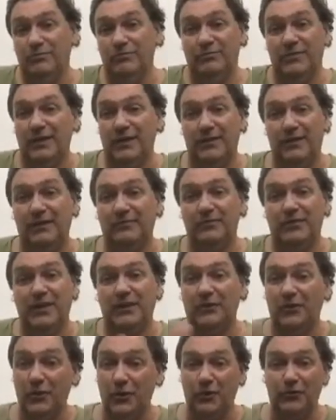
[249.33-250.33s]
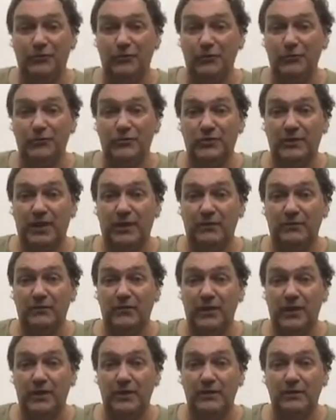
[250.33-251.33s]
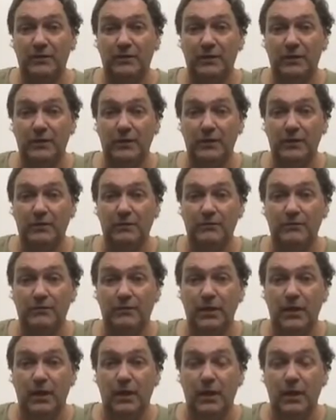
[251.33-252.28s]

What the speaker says: they've said hurtful stuff, and